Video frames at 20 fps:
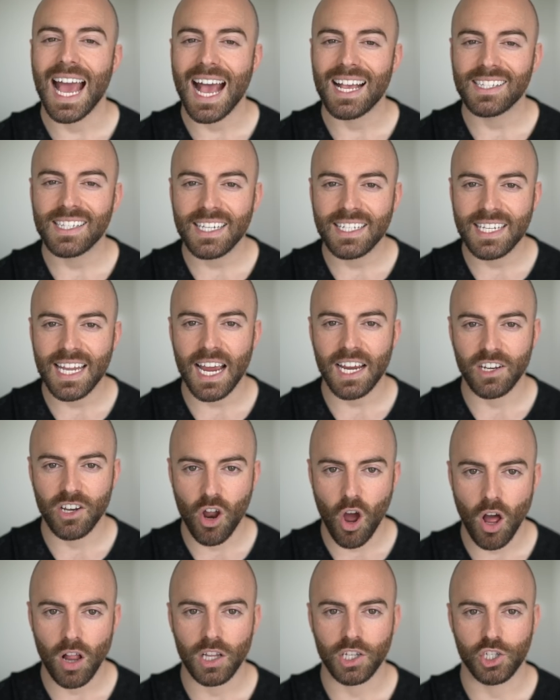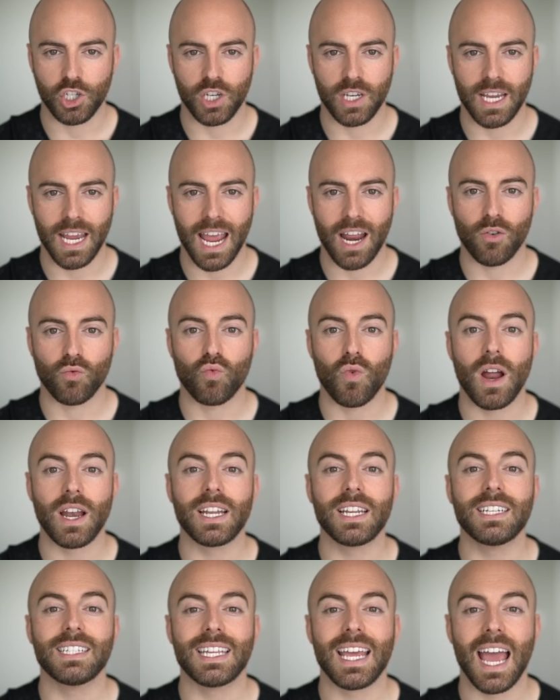NASA technology, and
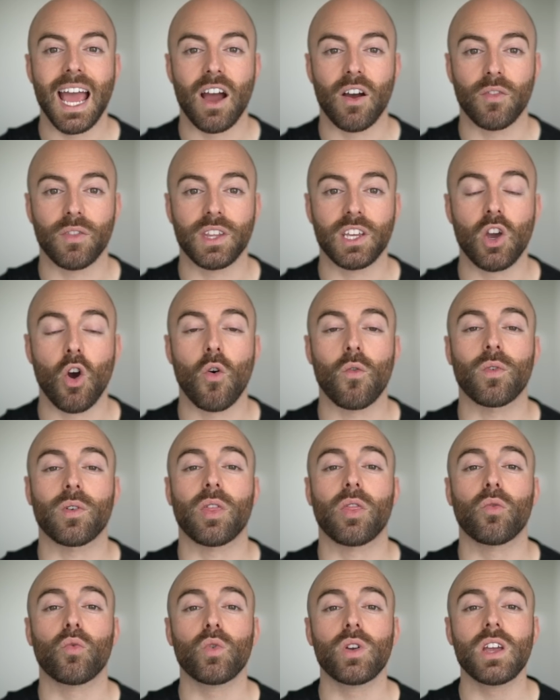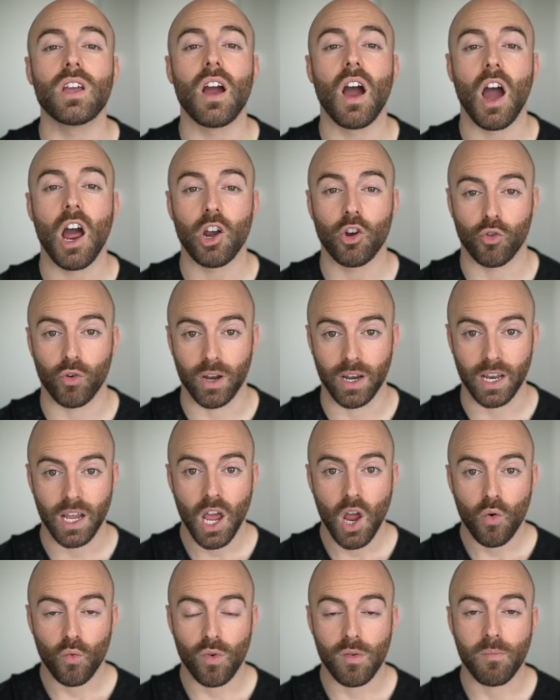running down the over 300
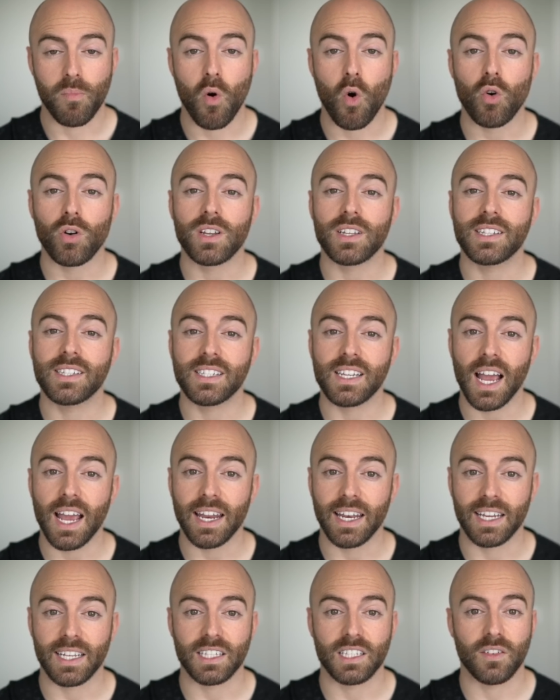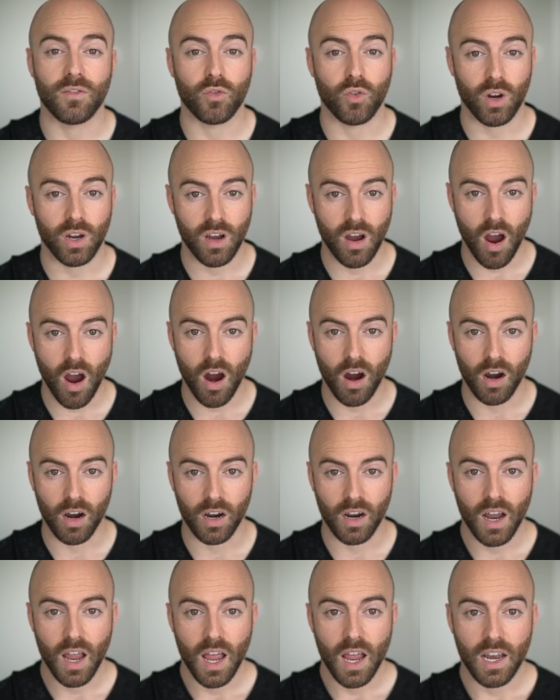reported sightings of
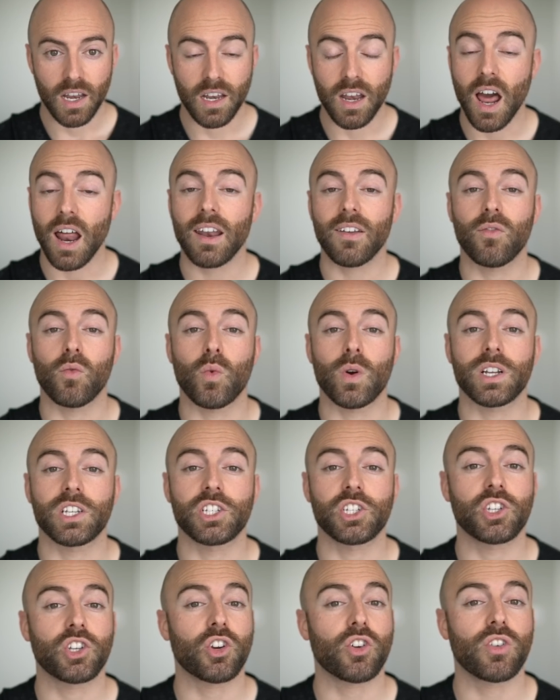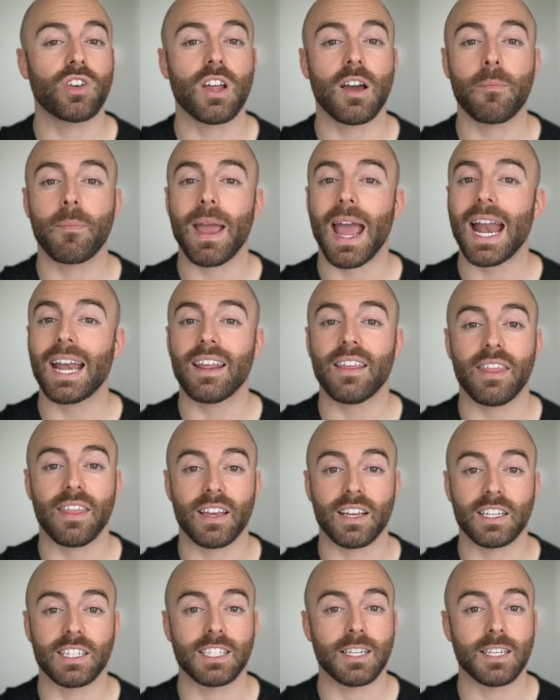Gricar, none of which turned up anything